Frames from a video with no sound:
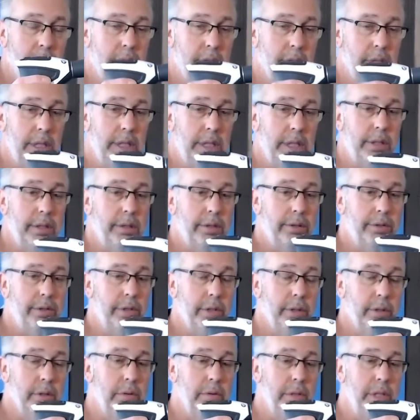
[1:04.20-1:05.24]
right?
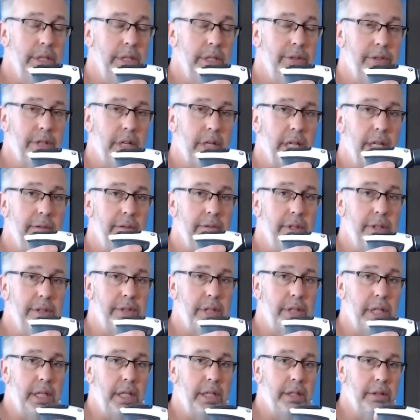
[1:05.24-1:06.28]
So inside of this
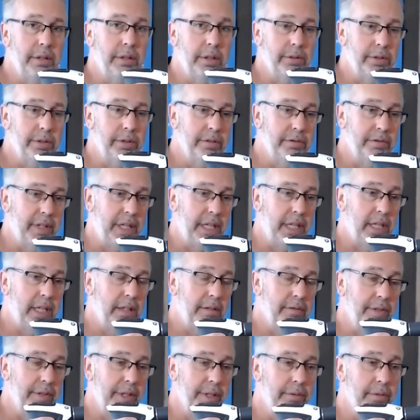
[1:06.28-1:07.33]
handle, there's a
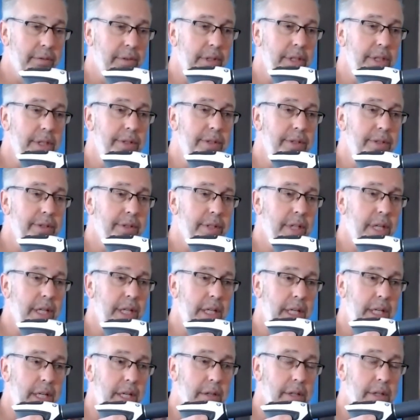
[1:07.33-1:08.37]
valve and it releases that
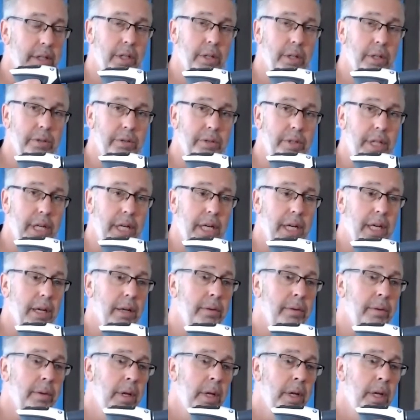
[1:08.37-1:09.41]
air. It goes
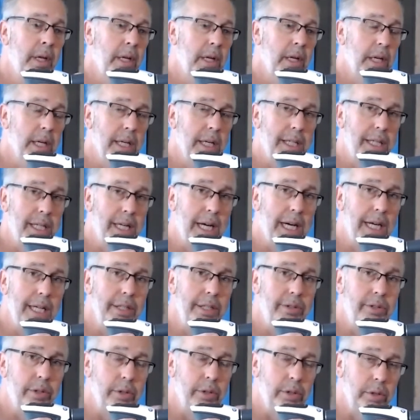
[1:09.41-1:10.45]
down a guide
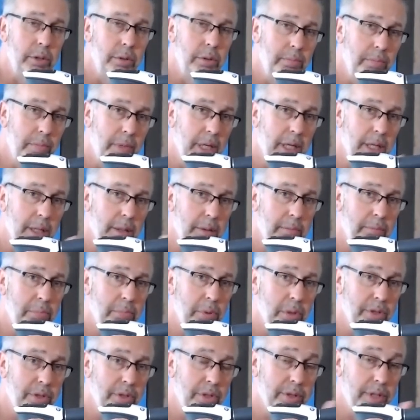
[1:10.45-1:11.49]
tube that
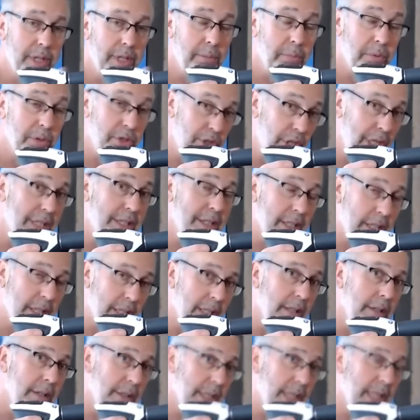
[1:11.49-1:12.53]
pushes that
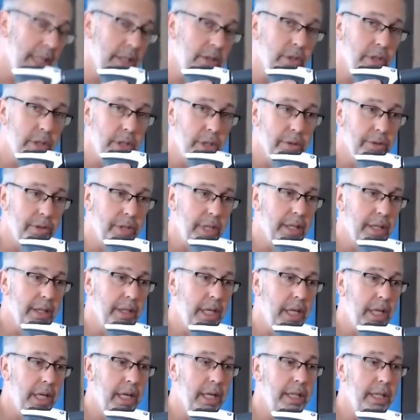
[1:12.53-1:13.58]
projectile that actually goes down
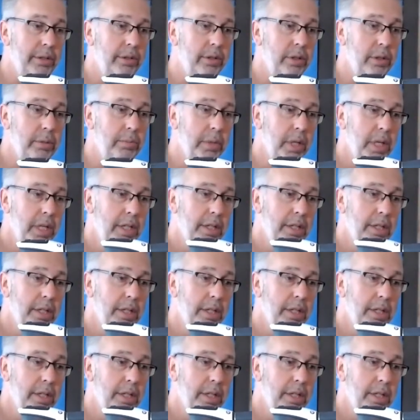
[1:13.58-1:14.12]
the guide tube,